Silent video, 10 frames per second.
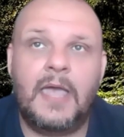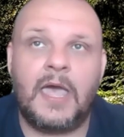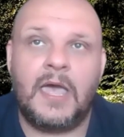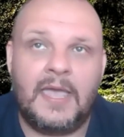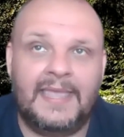
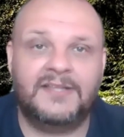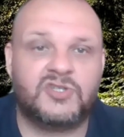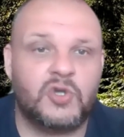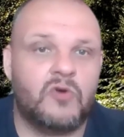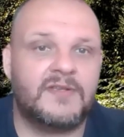Uh, in
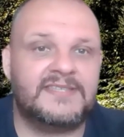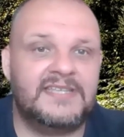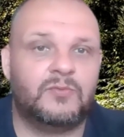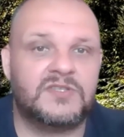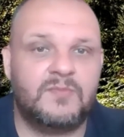Taurus,
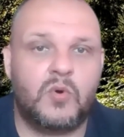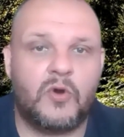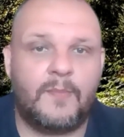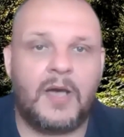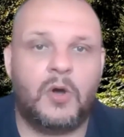it was
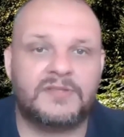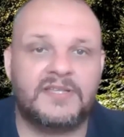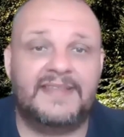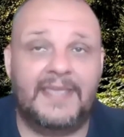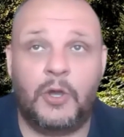more
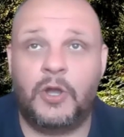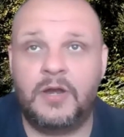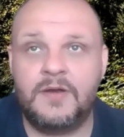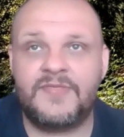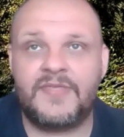about the
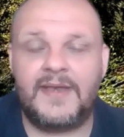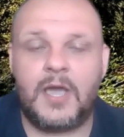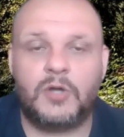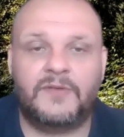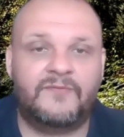earth. Now the